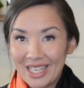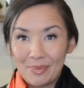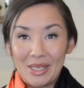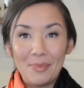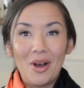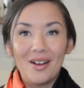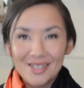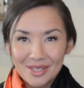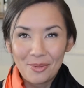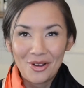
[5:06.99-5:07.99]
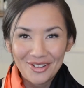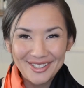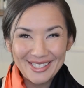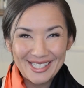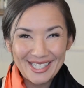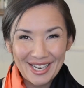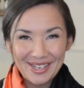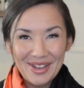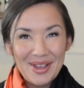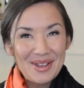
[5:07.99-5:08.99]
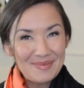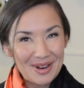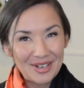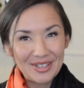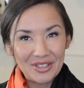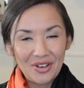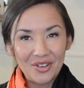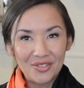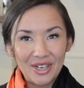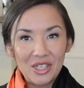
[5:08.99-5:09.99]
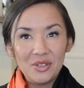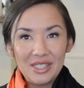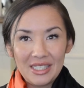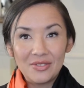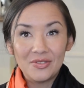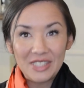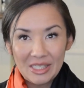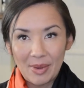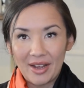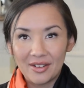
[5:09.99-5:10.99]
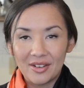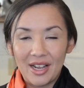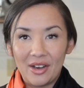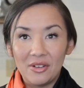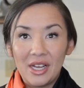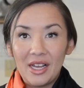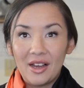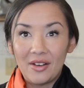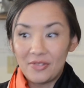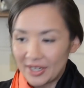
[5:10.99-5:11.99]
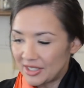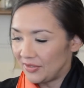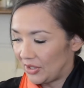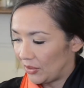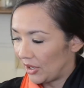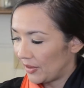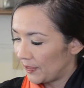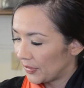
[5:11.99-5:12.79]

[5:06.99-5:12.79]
It'd be impossible to get better at golf, right? You need feedback on how effective you are.